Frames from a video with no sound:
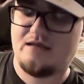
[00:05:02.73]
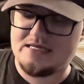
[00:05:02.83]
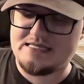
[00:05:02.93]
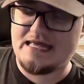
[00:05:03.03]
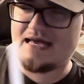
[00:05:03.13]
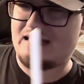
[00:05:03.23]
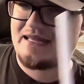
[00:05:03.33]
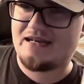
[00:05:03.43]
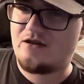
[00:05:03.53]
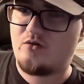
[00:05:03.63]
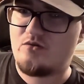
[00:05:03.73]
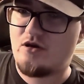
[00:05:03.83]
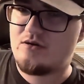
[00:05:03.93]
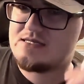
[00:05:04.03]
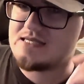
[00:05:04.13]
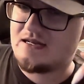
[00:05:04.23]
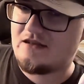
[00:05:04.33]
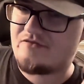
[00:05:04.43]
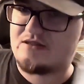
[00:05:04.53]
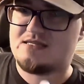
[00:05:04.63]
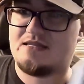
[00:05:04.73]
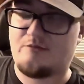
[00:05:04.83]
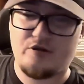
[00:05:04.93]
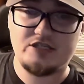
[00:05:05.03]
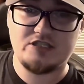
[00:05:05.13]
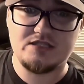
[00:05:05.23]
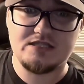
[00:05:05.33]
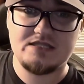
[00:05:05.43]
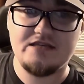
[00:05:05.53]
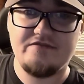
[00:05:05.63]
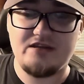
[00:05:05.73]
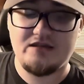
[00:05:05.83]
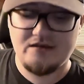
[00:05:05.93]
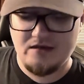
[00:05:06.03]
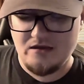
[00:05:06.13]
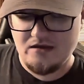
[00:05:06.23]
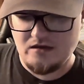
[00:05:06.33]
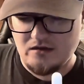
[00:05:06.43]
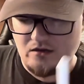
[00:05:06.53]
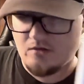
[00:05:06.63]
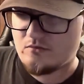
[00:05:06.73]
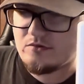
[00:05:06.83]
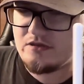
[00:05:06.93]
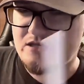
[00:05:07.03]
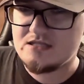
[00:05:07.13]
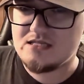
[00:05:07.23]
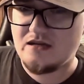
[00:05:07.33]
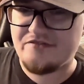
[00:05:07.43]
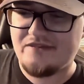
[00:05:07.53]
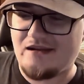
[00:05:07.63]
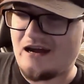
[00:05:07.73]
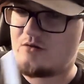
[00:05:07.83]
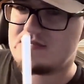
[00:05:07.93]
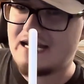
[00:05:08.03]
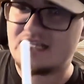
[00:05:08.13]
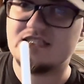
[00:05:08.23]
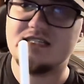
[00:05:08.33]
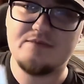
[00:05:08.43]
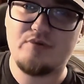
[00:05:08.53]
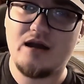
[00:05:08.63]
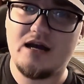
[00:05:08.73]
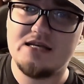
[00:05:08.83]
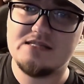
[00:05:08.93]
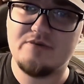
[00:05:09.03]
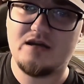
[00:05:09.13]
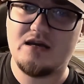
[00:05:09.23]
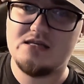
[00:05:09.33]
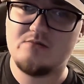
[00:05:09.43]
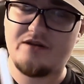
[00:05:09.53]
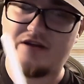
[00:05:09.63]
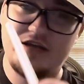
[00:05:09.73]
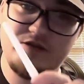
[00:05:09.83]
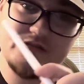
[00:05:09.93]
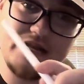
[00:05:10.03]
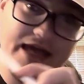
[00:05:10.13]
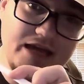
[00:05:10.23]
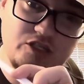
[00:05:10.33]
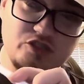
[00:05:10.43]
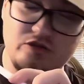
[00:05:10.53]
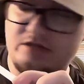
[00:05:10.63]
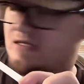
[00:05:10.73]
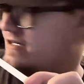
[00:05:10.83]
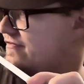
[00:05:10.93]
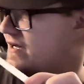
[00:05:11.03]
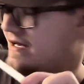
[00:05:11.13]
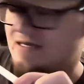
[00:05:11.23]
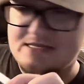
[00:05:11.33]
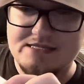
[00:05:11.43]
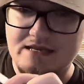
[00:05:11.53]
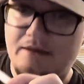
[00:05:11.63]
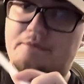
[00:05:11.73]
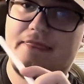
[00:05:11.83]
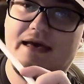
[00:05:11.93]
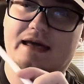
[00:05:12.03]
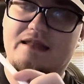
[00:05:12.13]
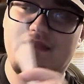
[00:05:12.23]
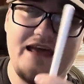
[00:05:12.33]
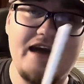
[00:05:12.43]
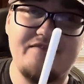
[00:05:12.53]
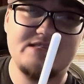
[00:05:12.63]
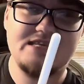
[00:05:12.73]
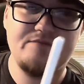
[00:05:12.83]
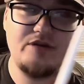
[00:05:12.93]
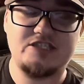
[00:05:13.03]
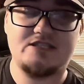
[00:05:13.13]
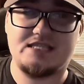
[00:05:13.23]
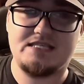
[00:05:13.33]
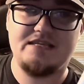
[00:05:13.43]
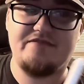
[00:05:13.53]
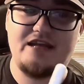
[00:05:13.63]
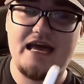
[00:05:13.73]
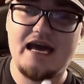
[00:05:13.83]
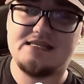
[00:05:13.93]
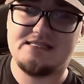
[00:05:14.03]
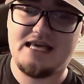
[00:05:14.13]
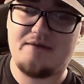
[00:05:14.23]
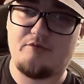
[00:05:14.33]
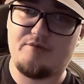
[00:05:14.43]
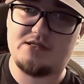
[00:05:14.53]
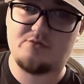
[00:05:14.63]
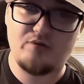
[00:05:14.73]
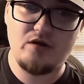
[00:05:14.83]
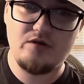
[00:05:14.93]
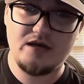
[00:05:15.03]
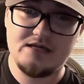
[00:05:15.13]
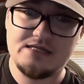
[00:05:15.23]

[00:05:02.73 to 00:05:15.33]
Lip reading: that. Like, I don't notice a difference in the pressure sensitivity. Really good stuff there. I was actually surprised because whenever I use an Android device, and they have the same pressure sensitivity as the Apple Pencil Pro does,